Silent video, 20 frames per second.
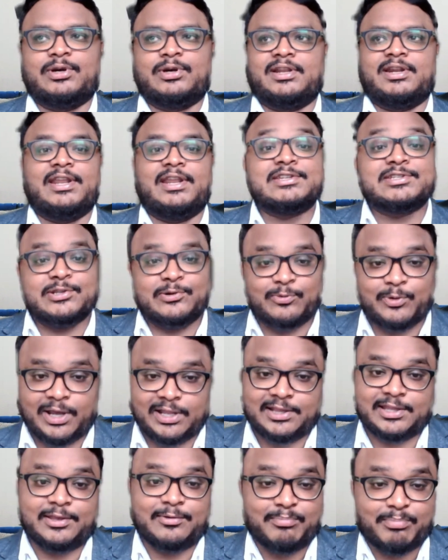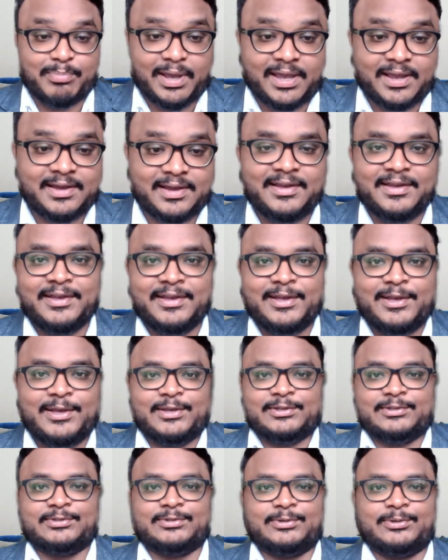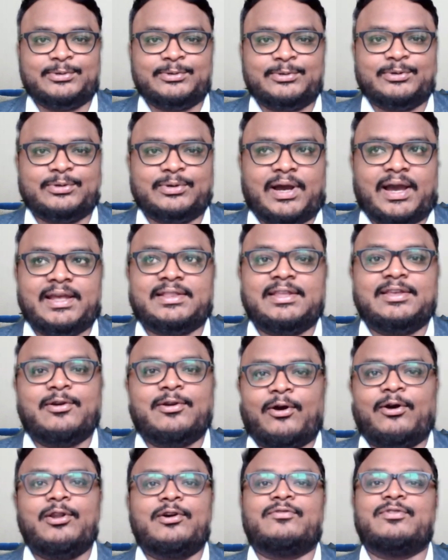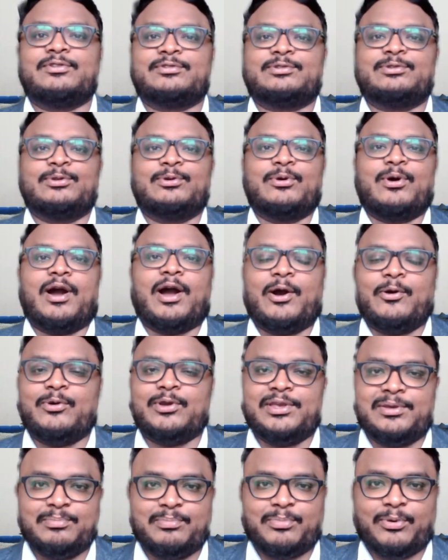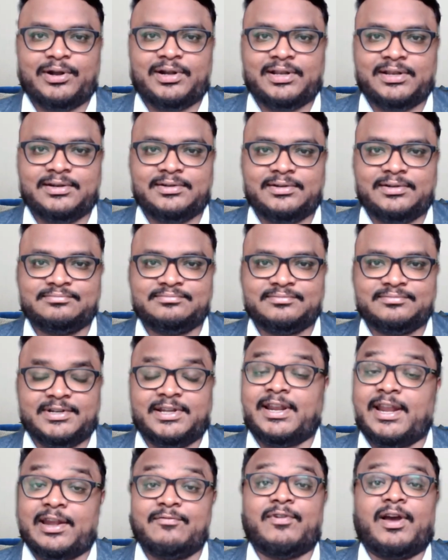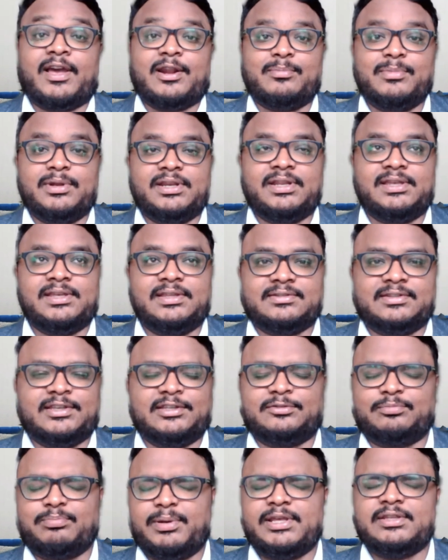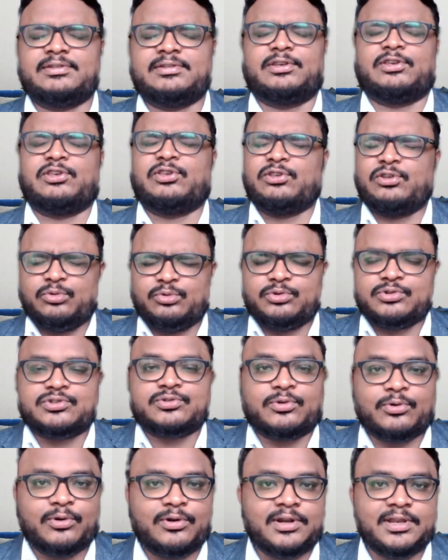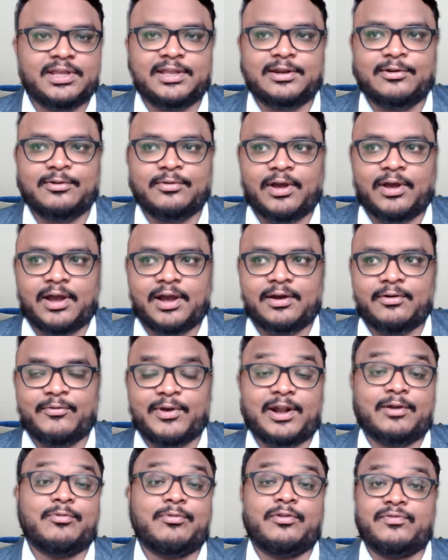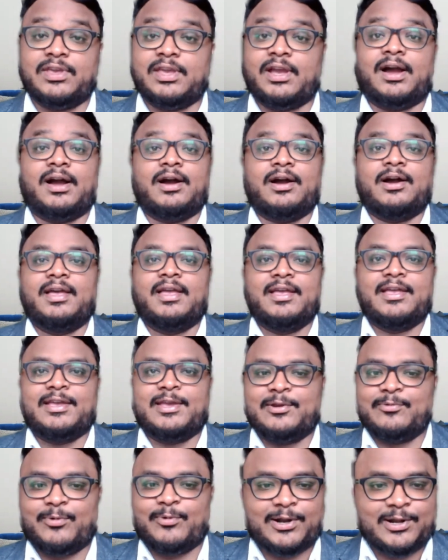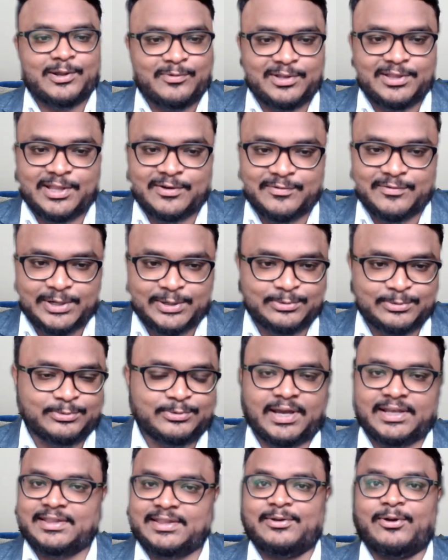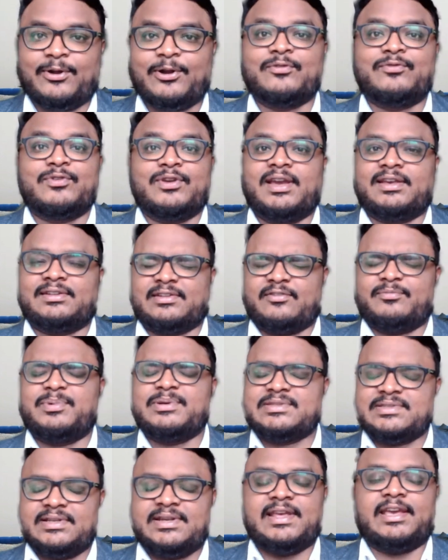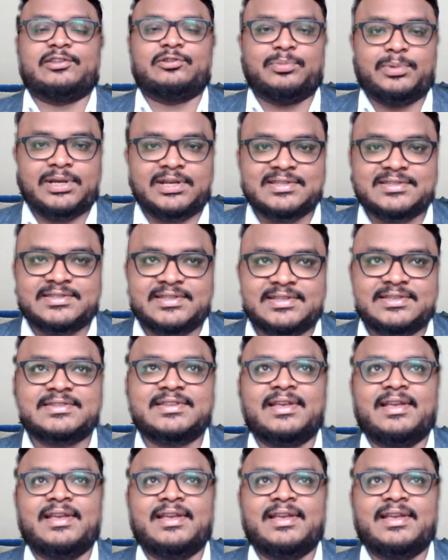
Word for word: a nationwide impact so i think all of us know how important environment is it plays a huge role in uh, wherever we are in whatever that we do i think all of you guys have personally experienced this